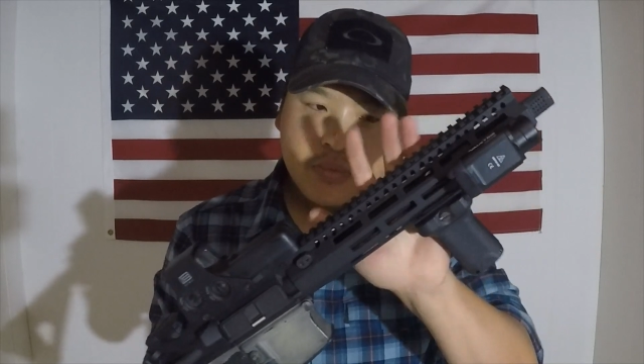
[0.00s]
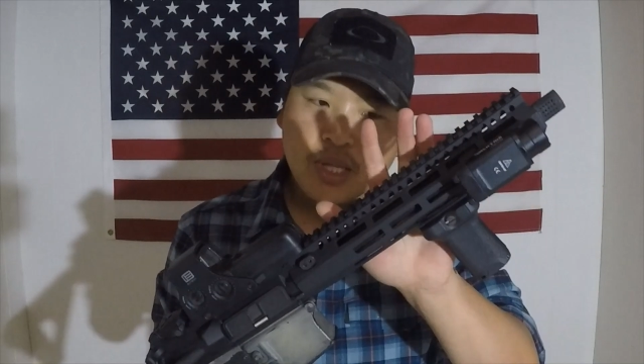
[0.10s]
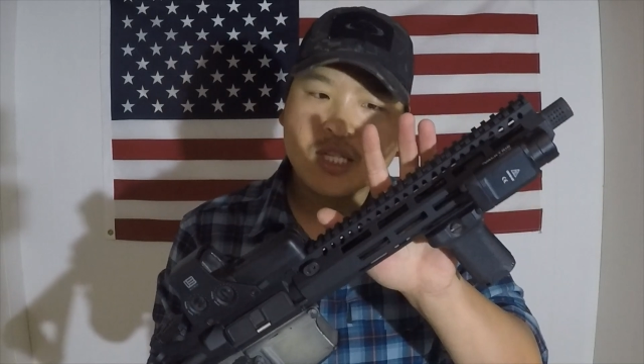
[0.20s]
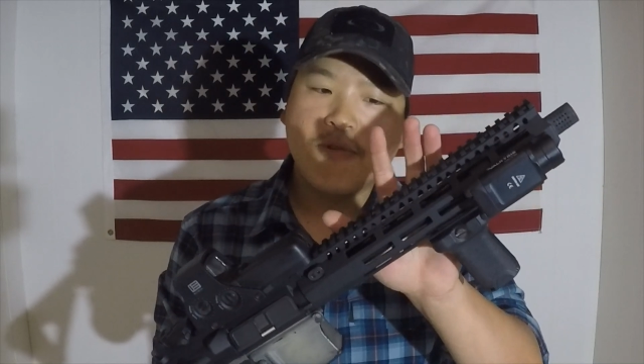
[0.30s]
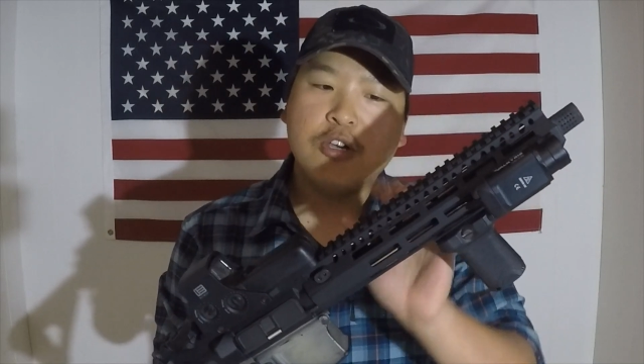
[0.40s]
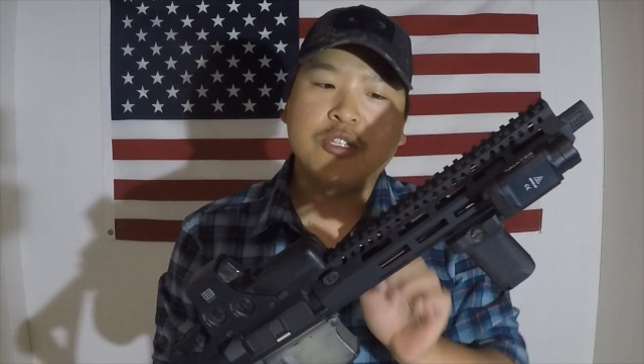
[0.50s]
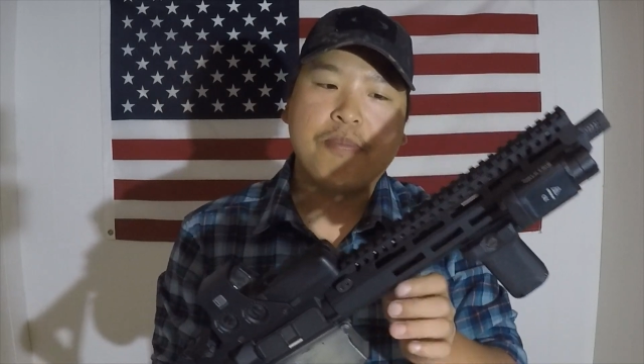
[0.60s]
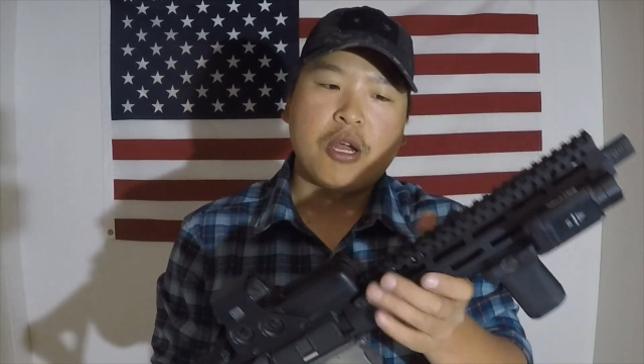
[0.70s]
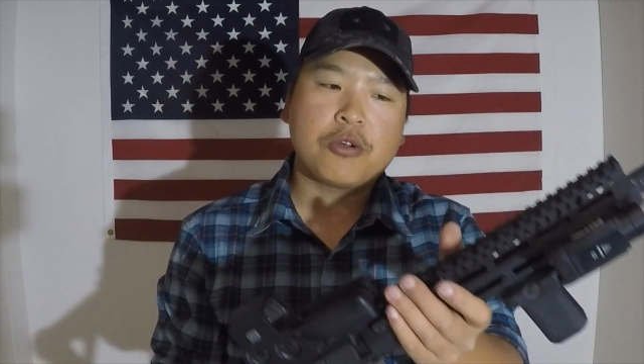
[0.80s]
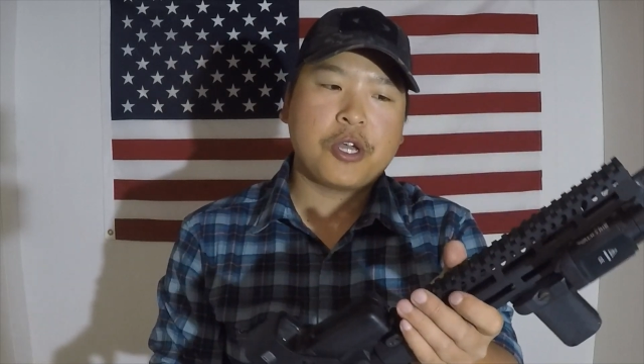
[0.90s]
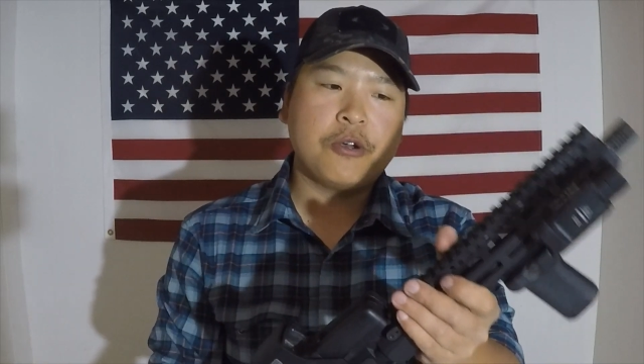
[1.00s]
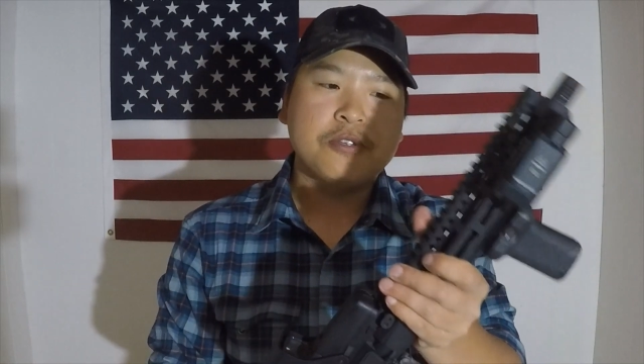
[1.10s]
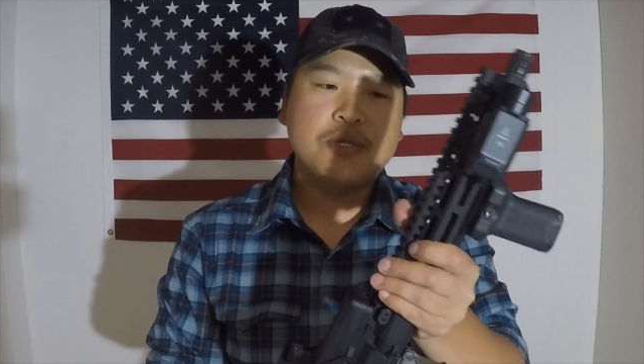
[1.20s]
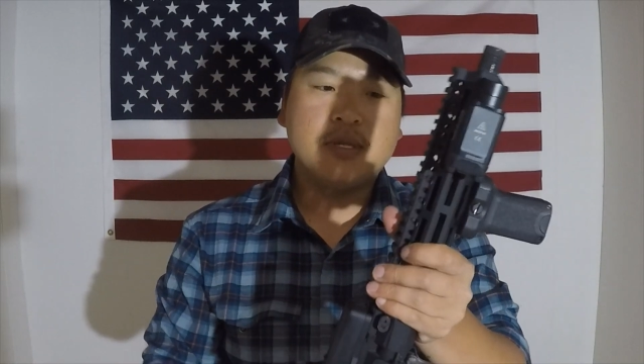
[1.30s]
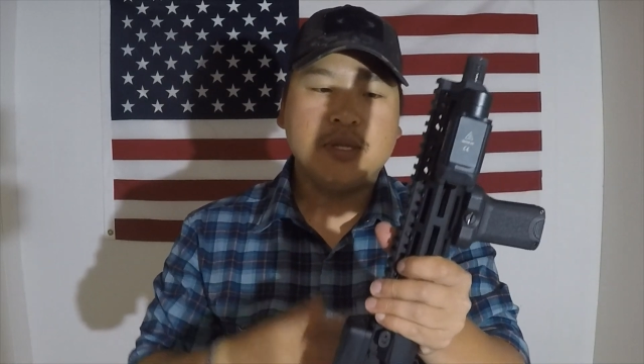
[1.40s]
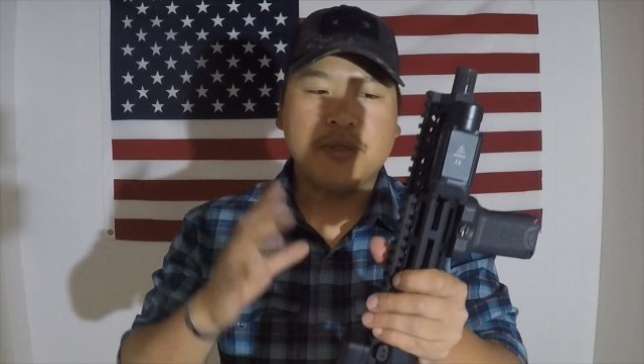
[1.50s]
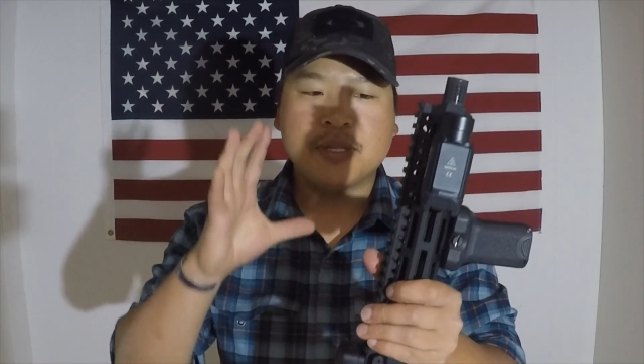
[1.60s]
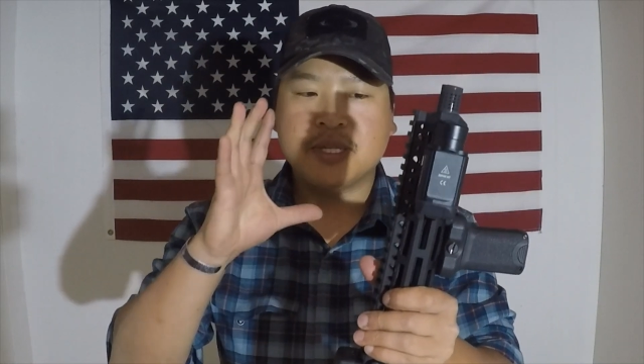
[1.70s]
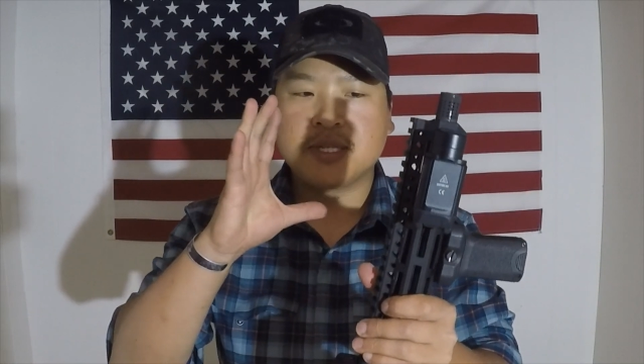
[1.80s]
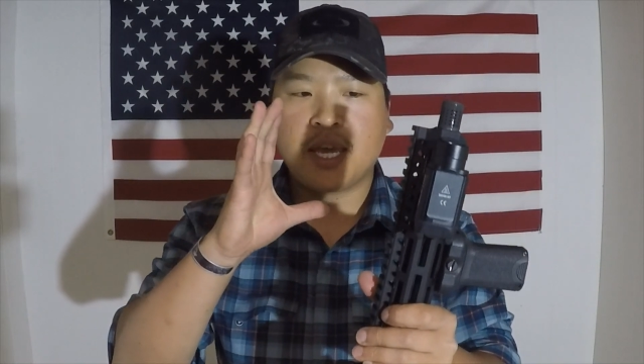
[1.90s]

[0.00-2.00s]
As far as the barrel goes, this is